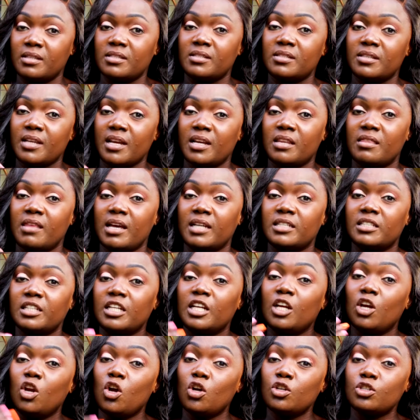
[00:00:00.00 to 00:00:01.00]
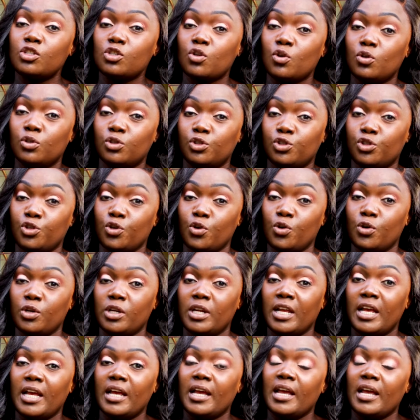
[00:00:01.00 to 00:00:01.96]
said that he lost control